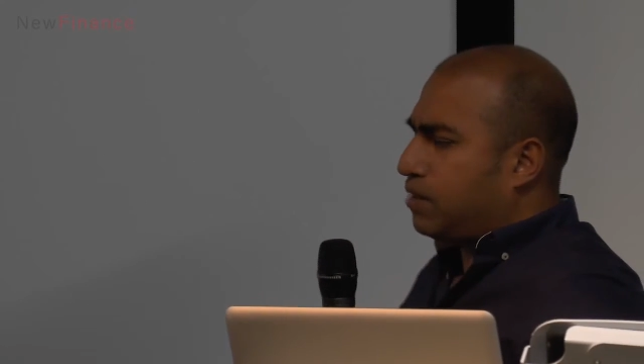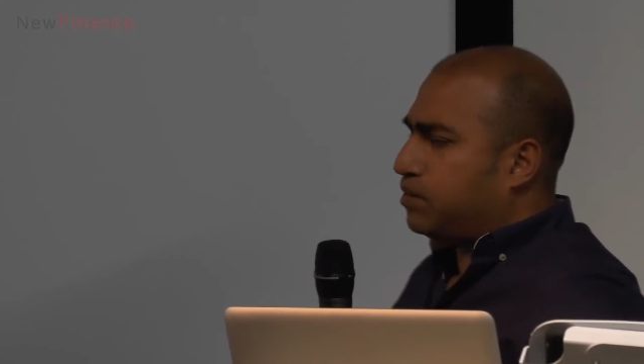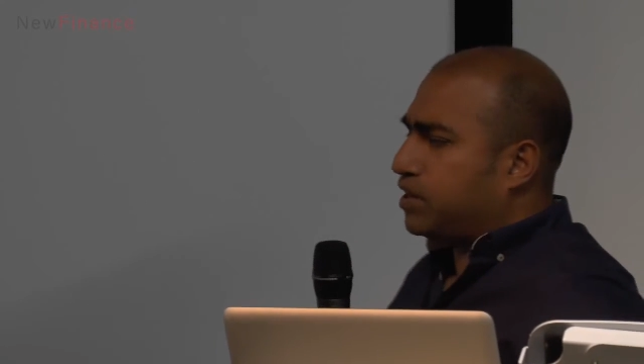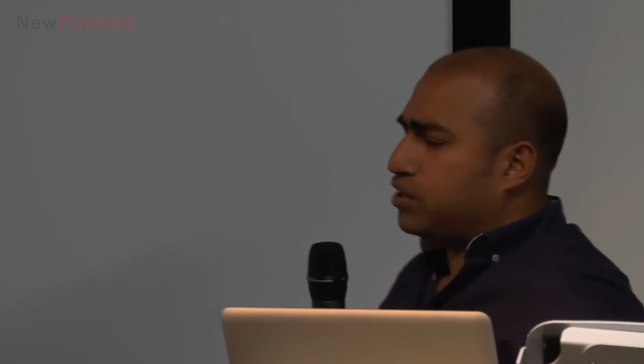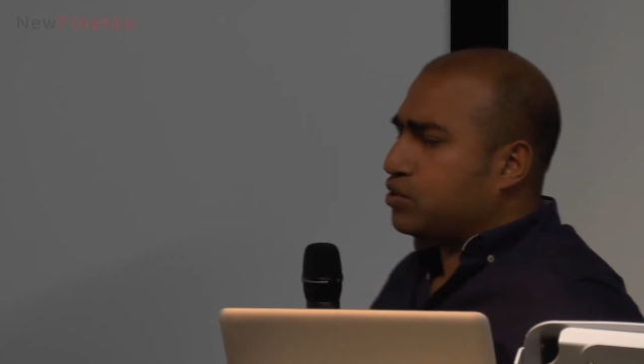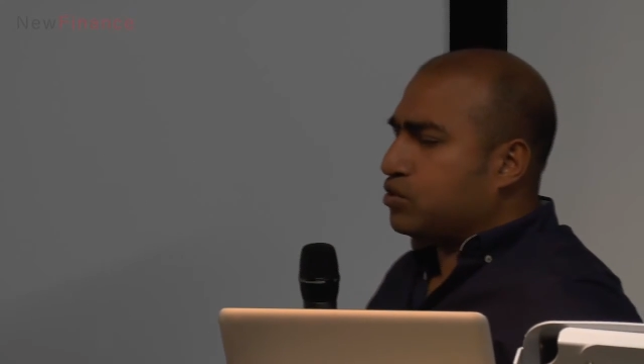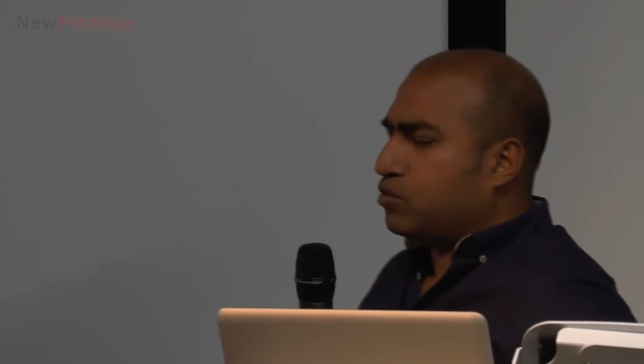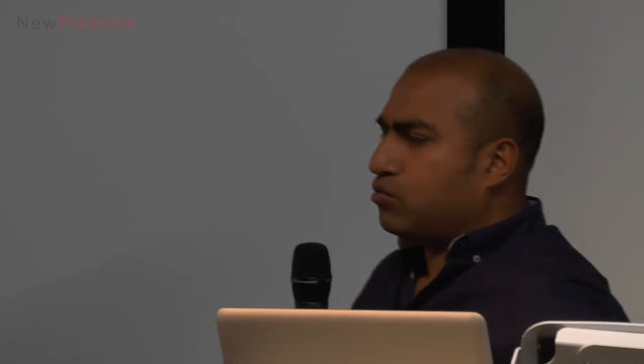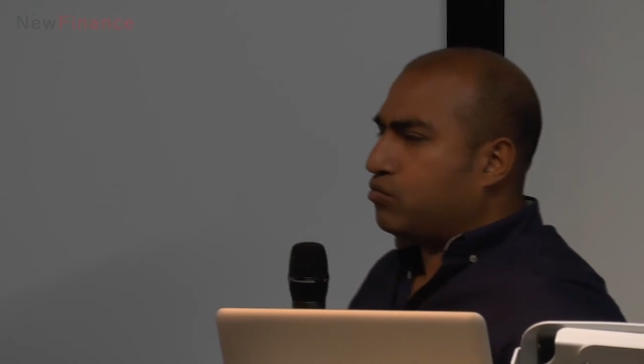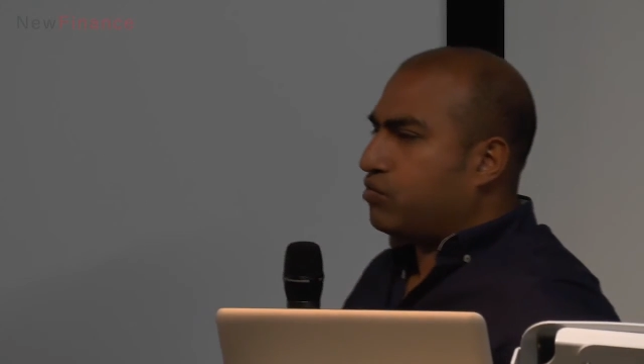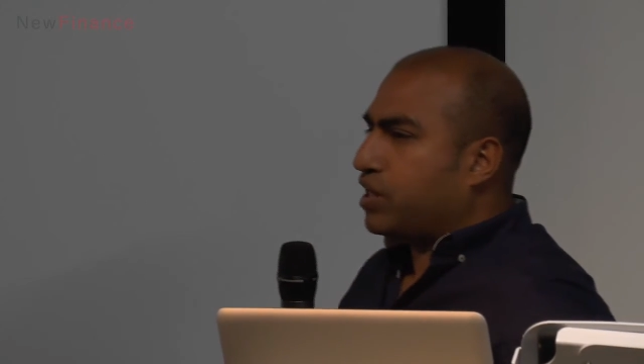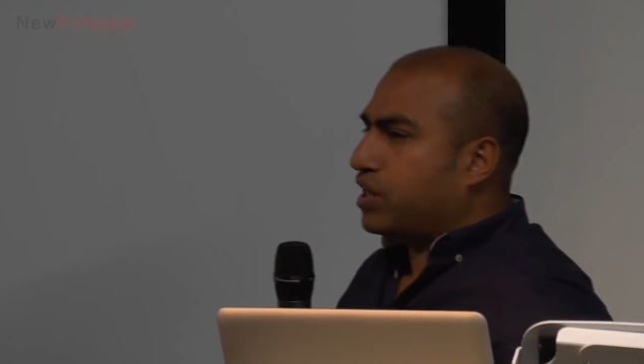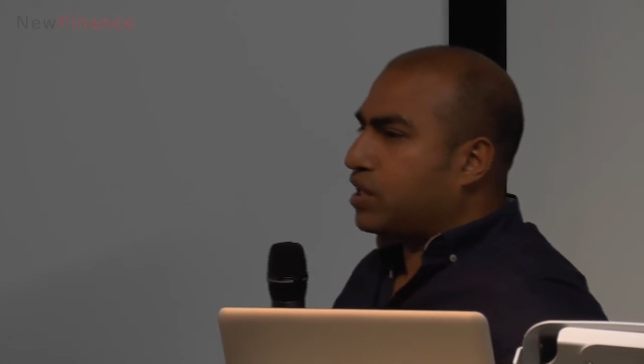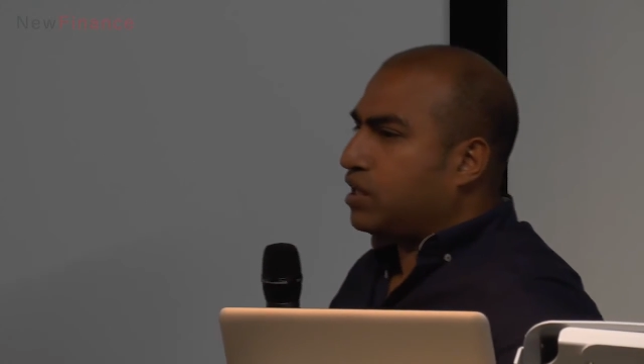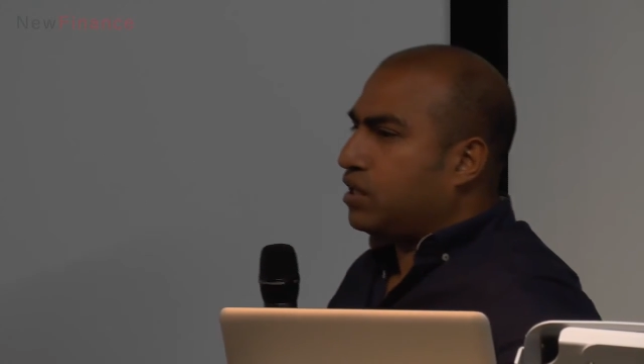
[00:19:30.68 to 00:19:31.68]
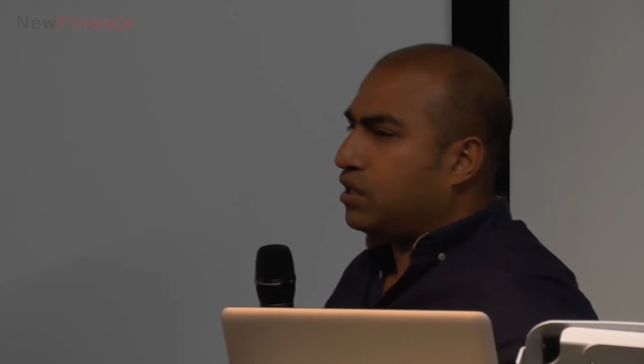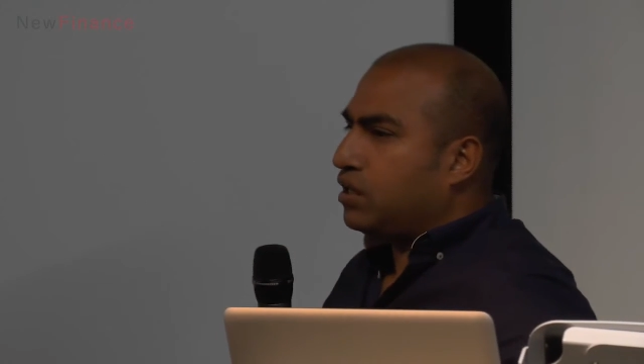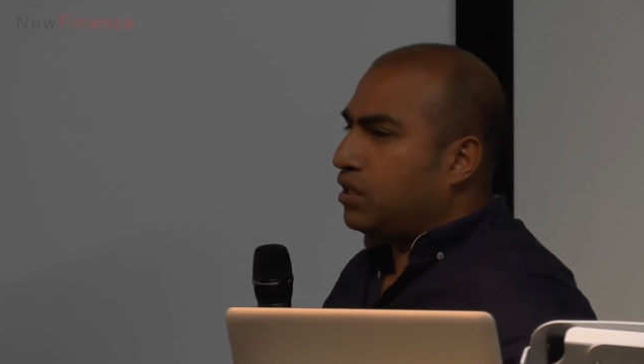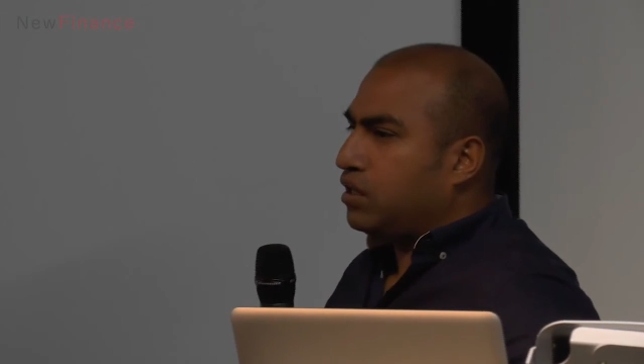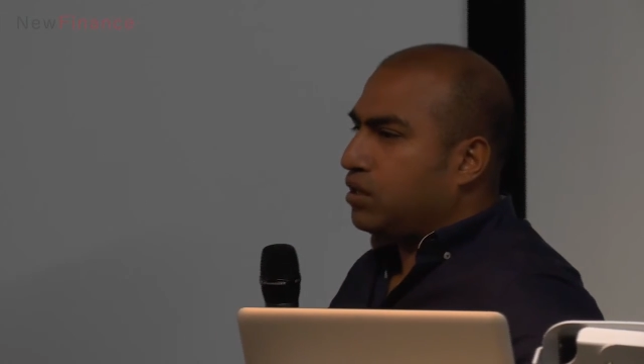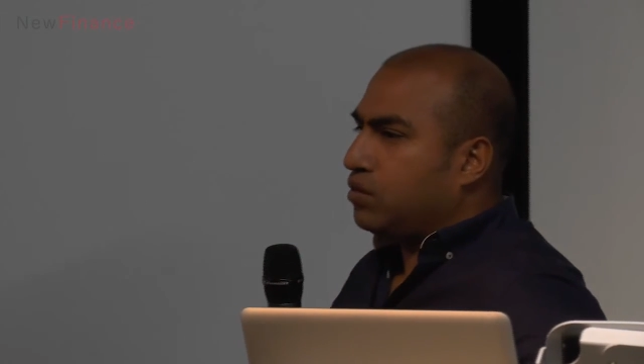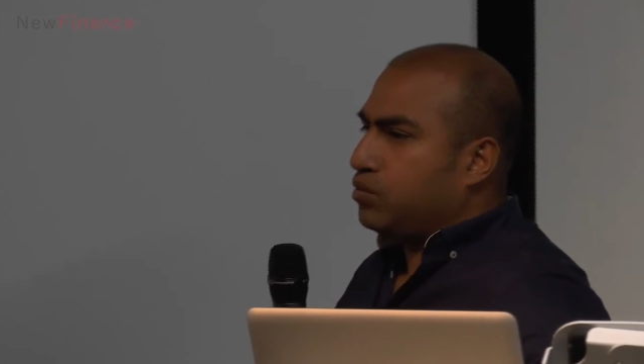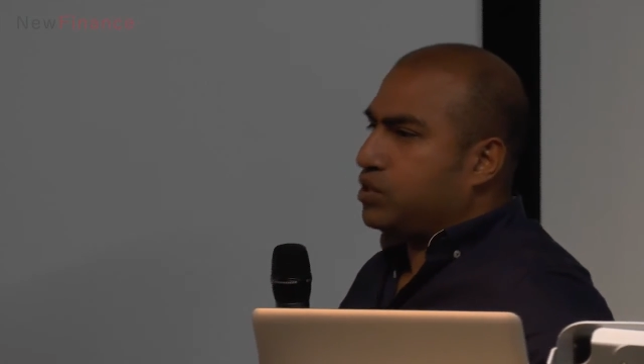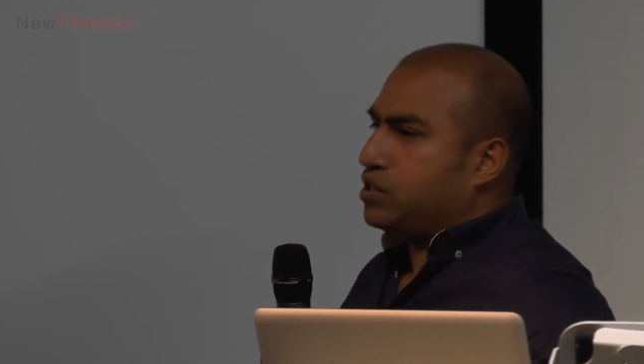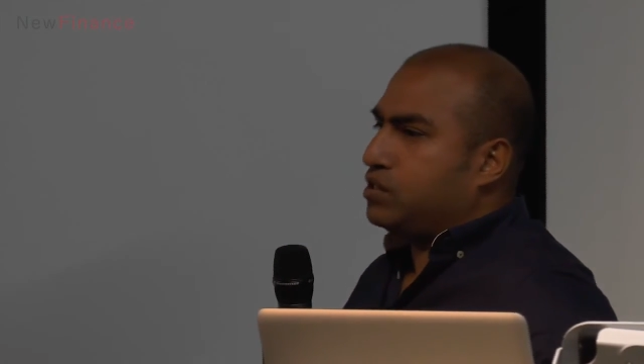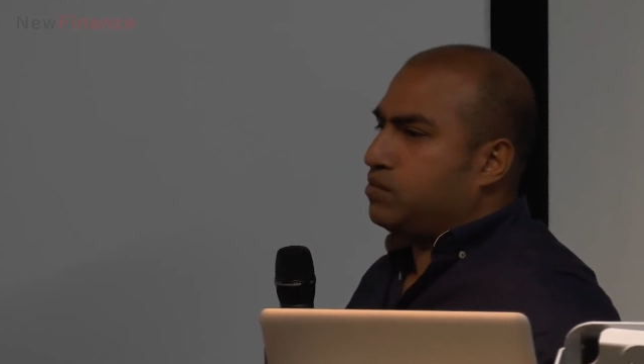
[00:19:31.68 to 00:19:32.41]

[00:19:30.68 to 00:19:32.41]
an application called Reki, which